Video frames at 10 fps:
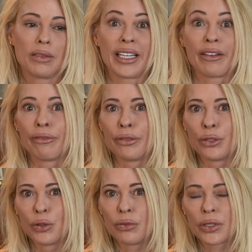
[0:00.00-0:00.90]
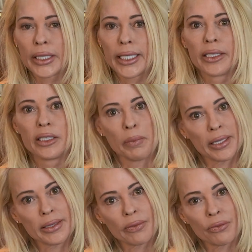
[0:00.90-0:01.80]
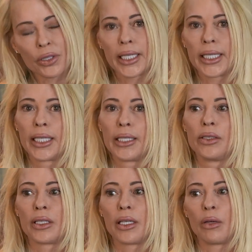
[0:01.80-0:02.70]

Like food for the kids, medicine for the kids.